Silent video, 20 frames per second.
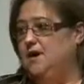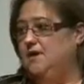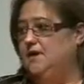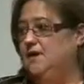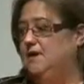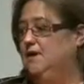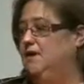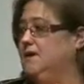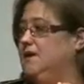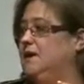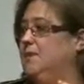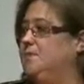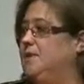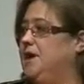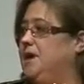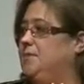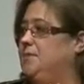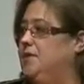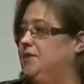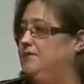younger
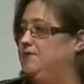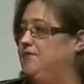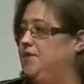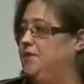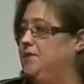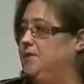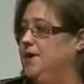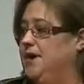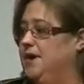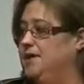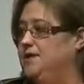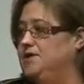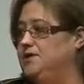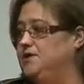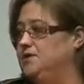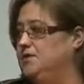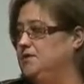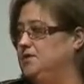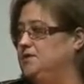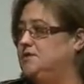people flowing
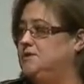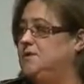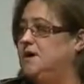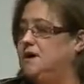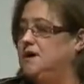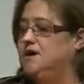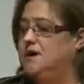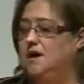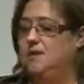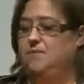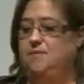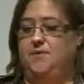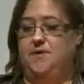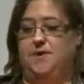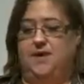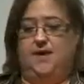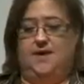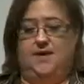into our company.